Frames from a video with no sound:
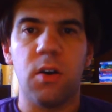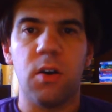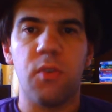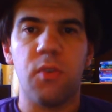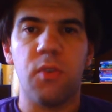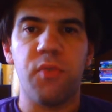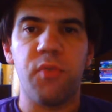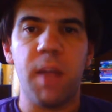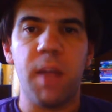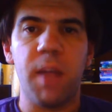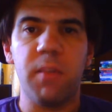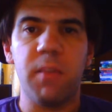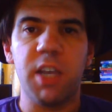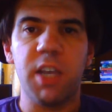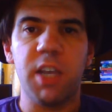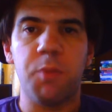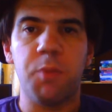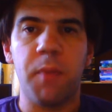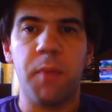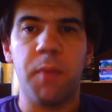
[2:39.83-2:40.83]
her family
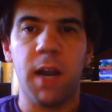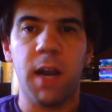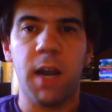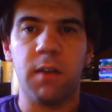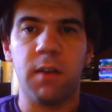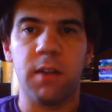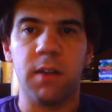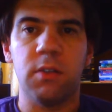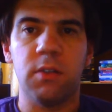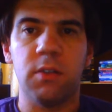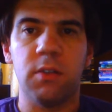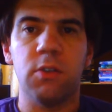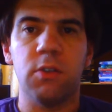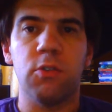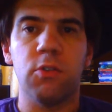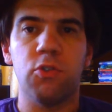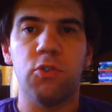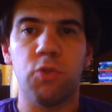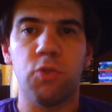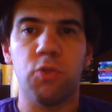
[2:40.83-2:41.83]
is preparing
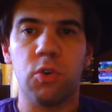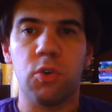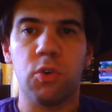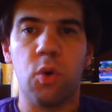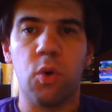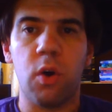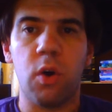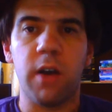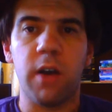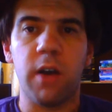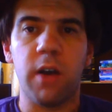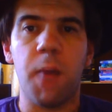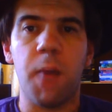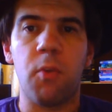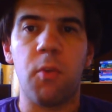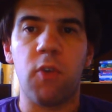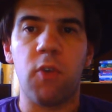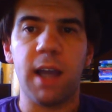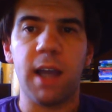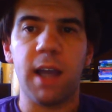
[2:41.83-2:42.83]
to record a
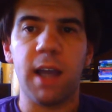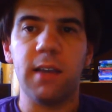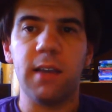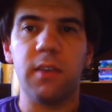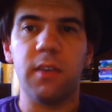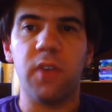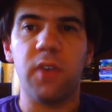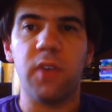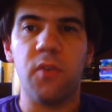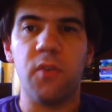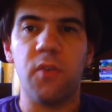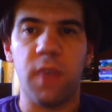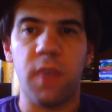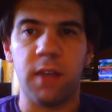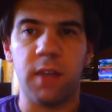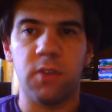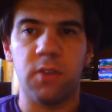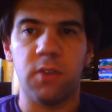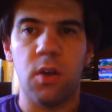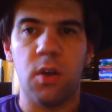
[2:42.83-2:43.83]
miraculous
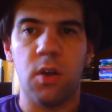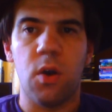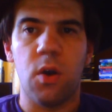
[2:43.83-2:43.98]
event